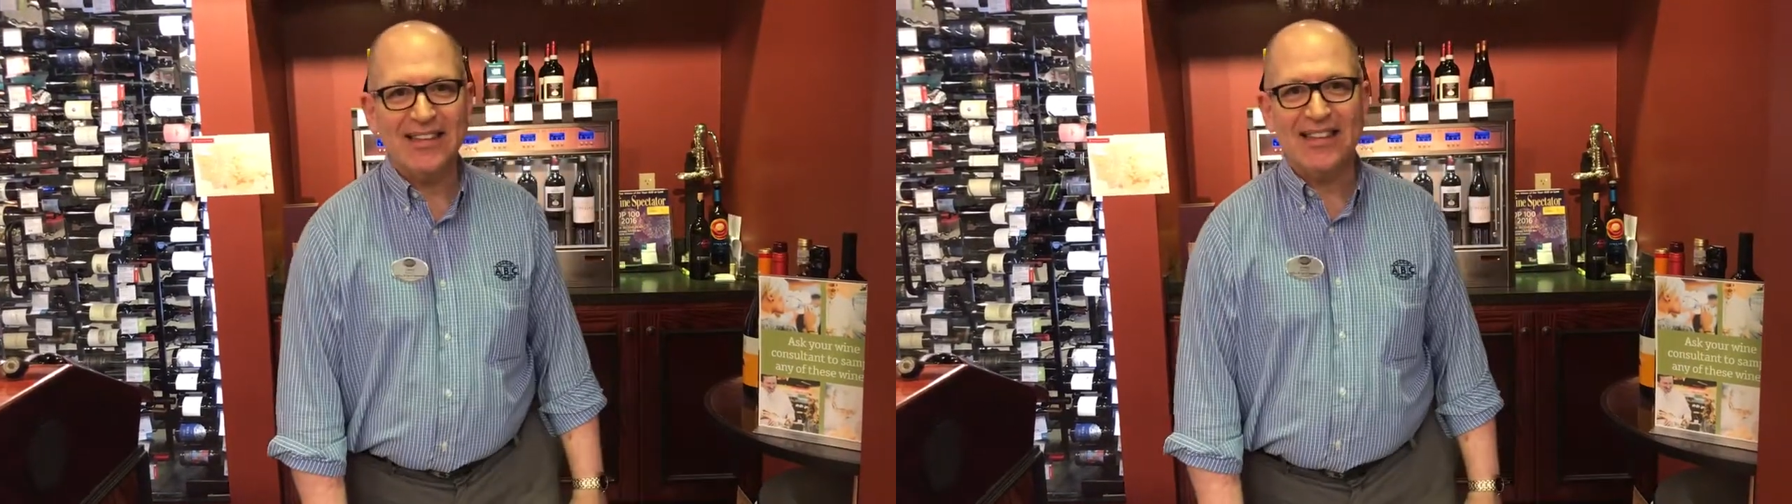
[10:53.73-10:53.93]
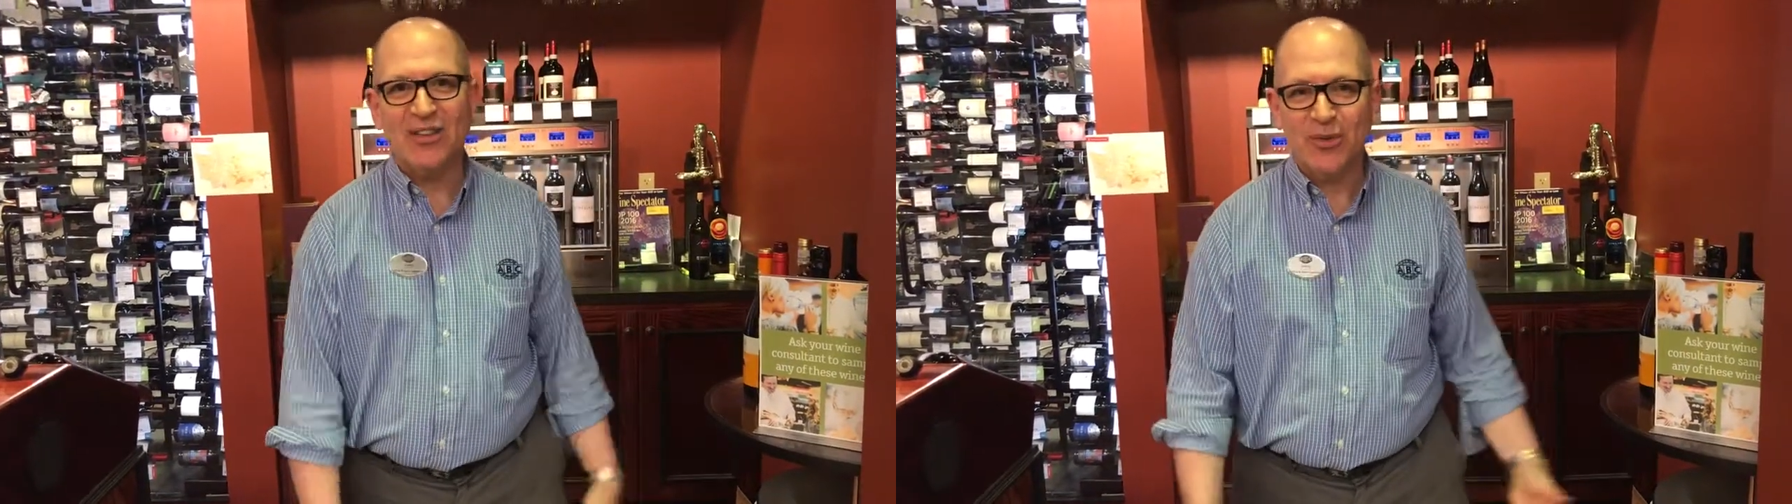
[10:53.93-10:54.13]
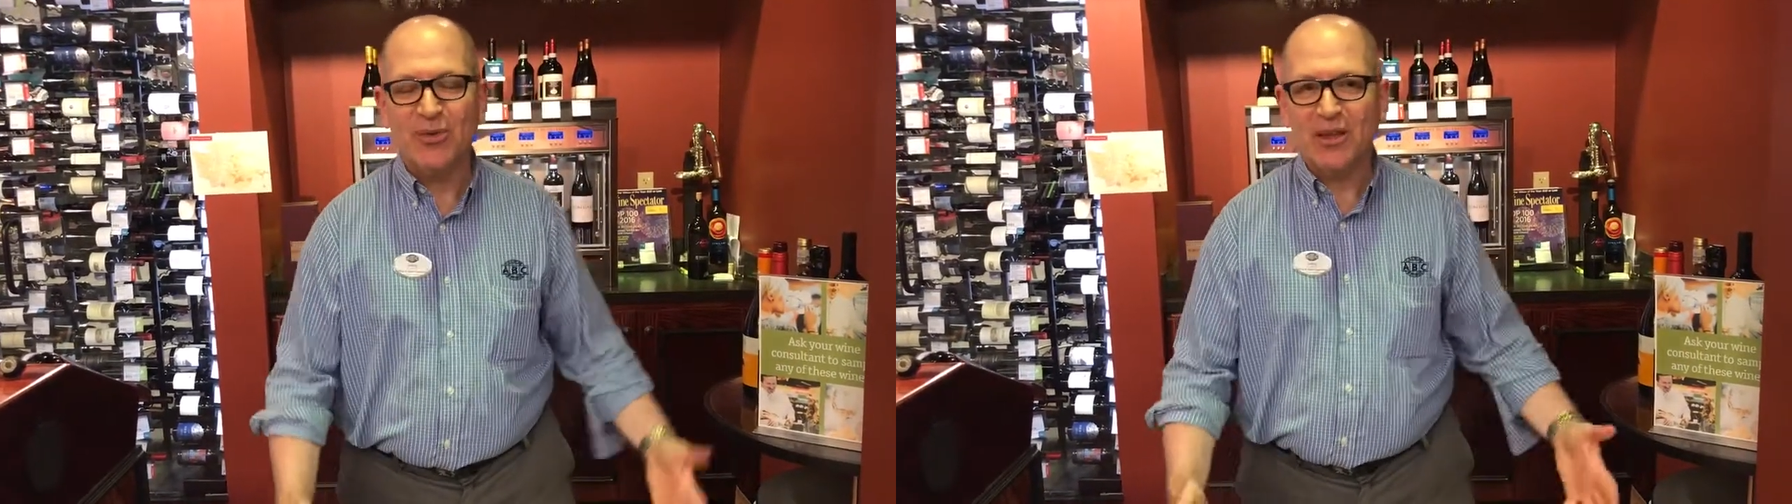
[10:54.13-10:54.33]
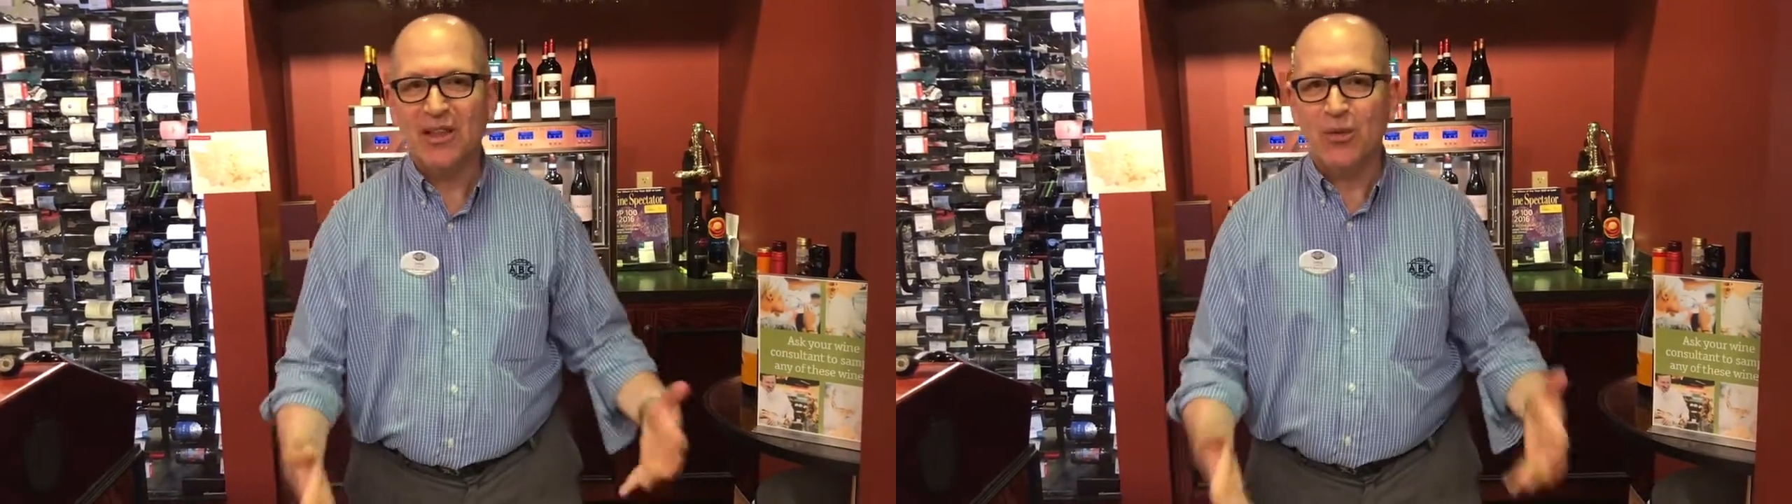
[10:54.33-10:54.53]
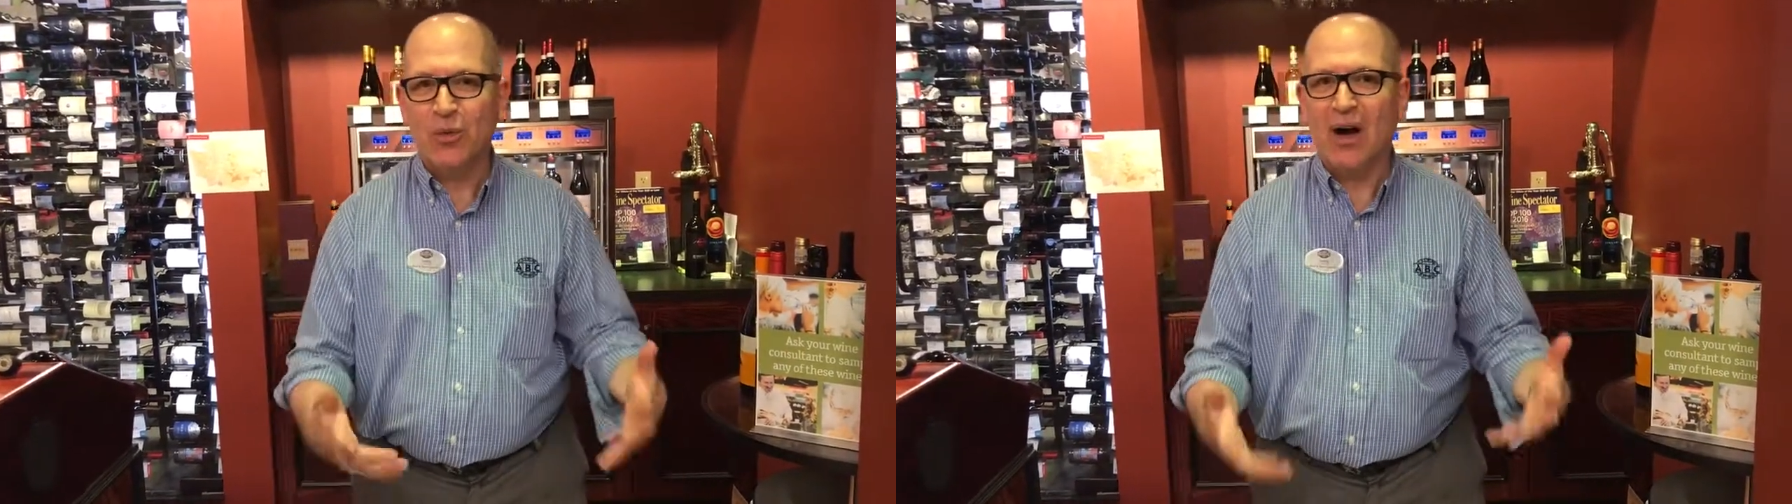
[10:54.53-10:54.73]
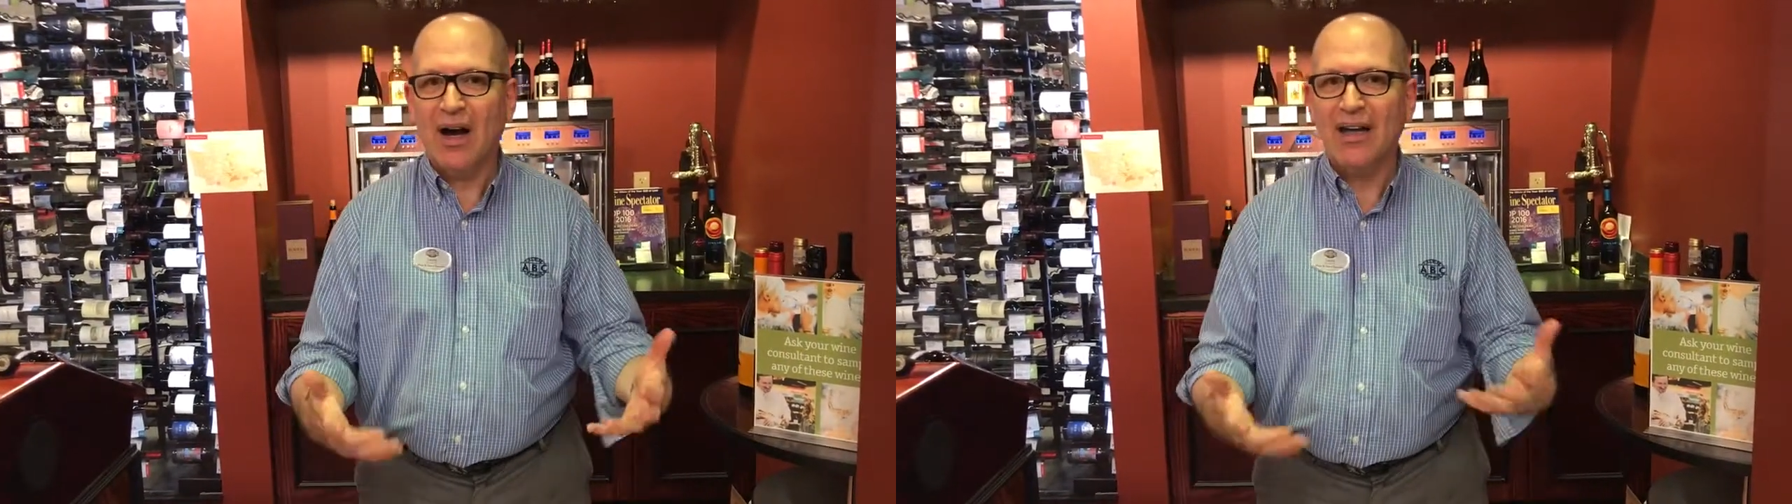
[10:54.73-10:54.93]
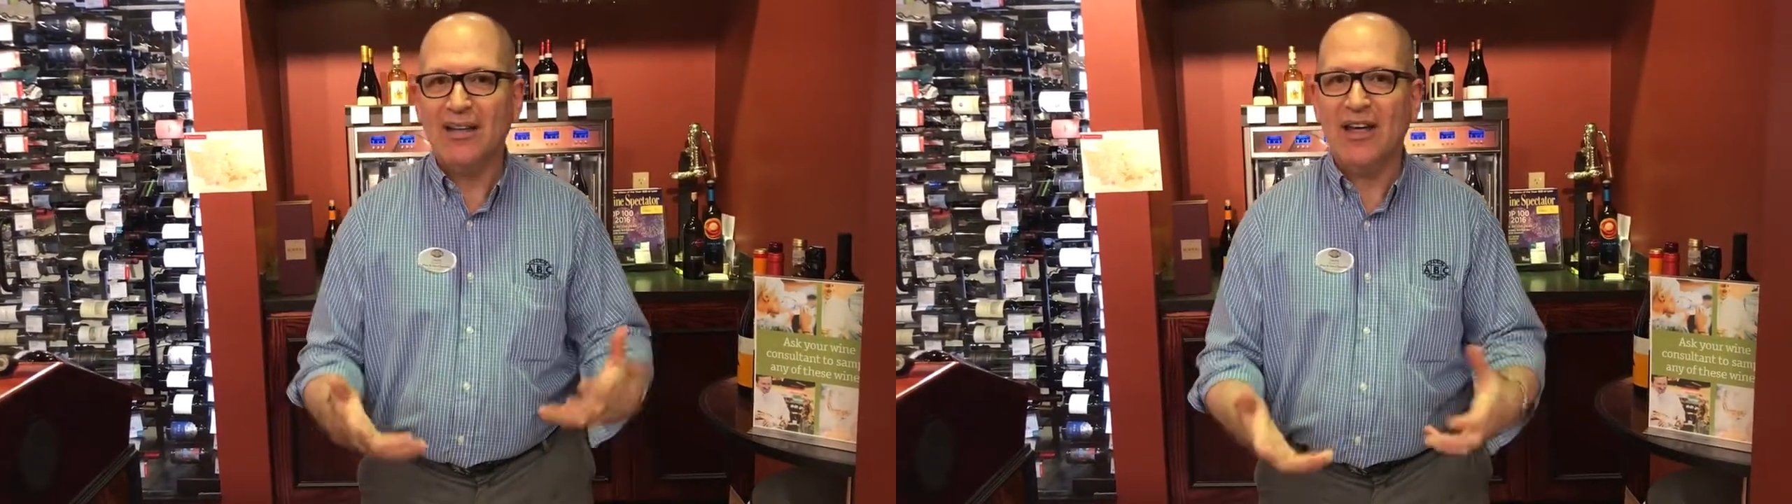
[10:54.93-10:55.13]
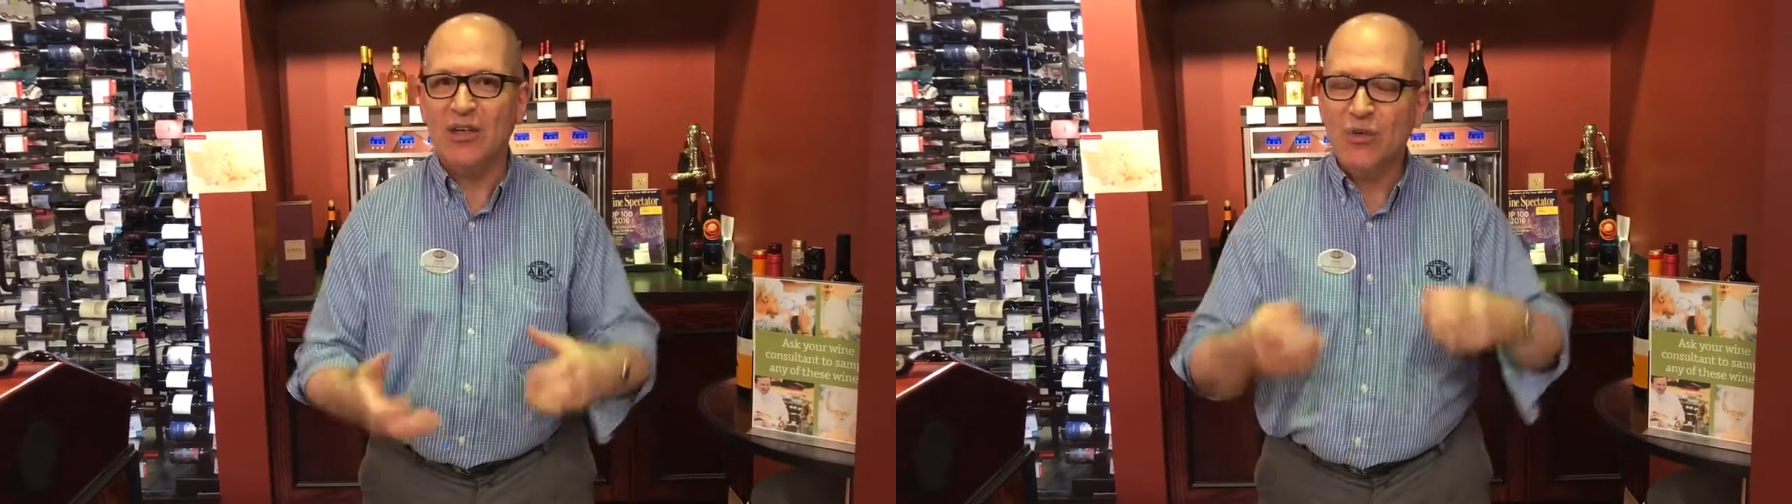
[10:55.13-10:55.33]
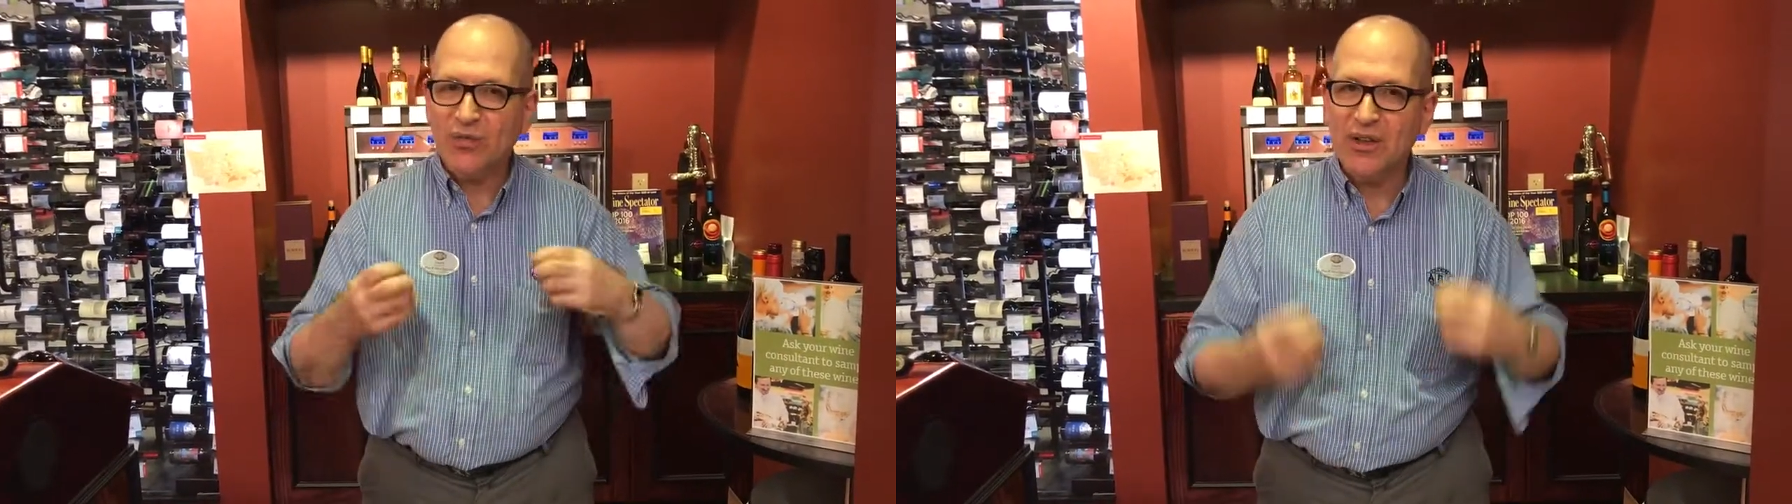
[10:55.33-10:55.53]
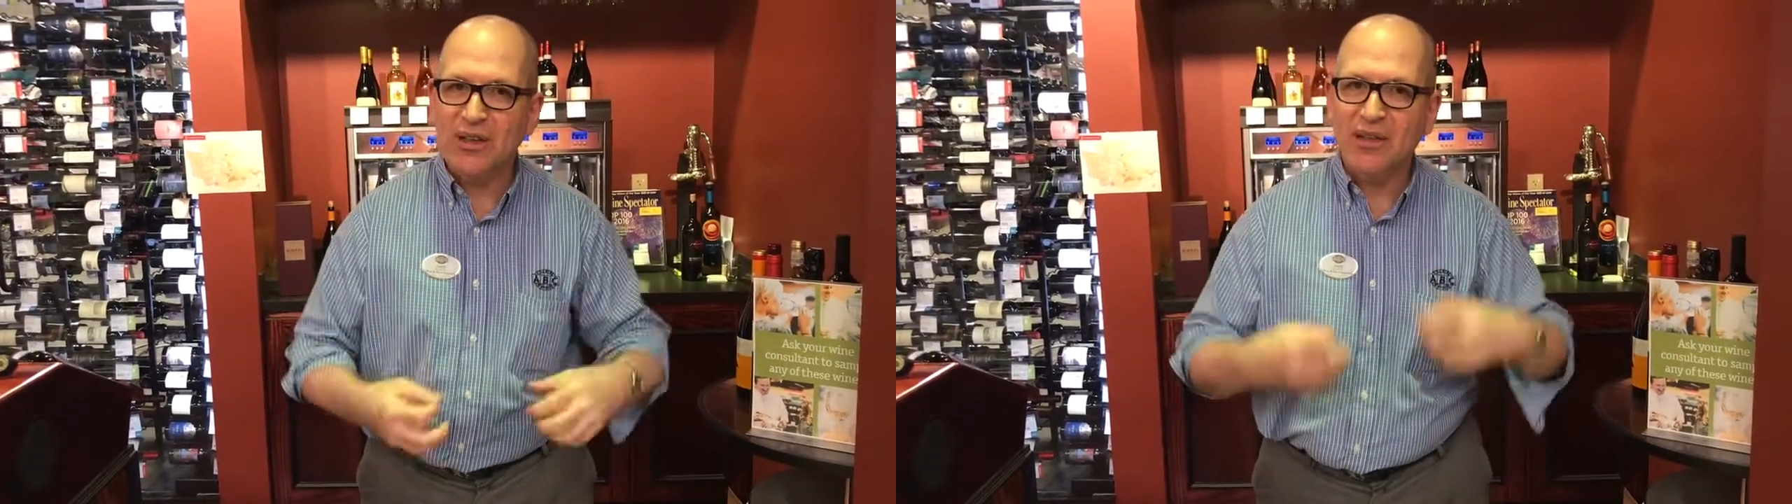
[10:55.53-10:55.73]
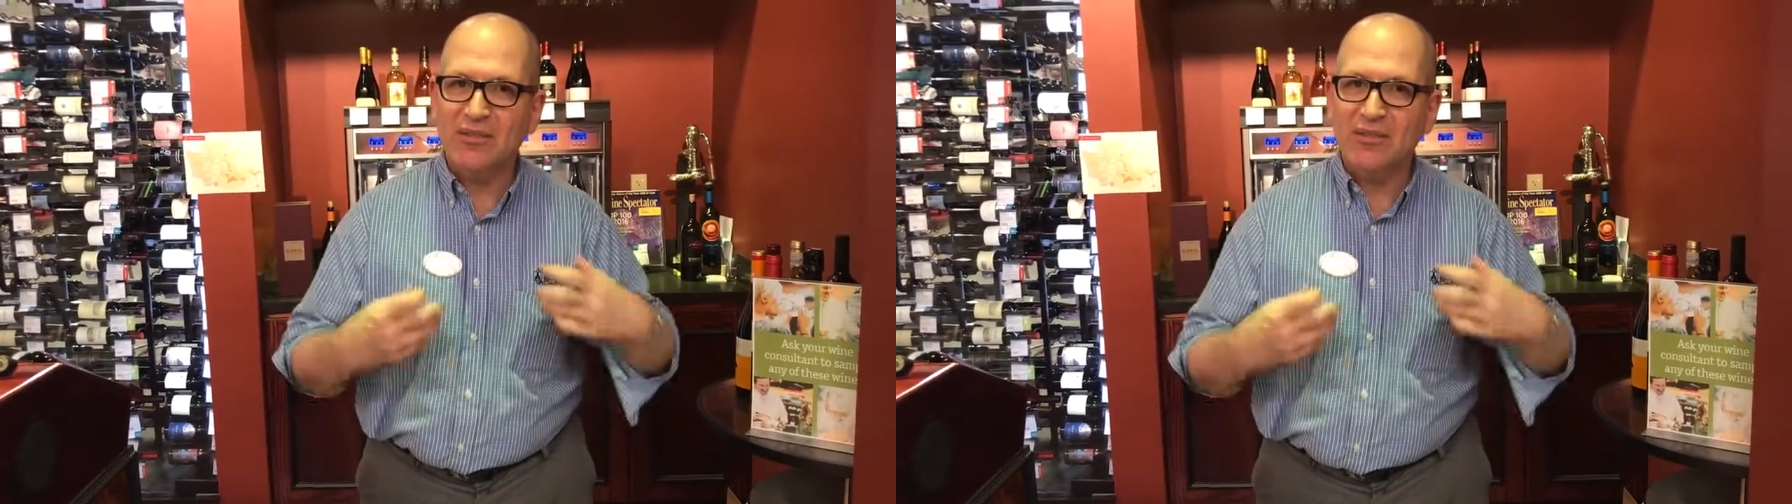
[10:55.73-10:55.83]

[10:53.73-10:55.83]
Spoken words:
Is there really a wine that you feel,